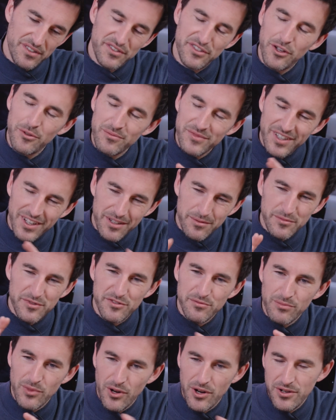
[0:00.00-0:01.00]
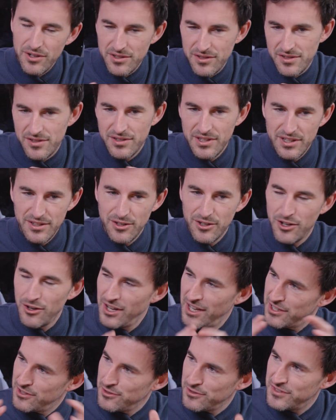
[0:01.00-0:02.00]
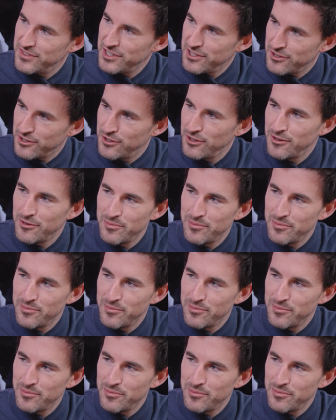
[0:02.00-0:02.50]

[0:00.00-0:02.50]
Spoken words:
sometimes mocked in the collector circle,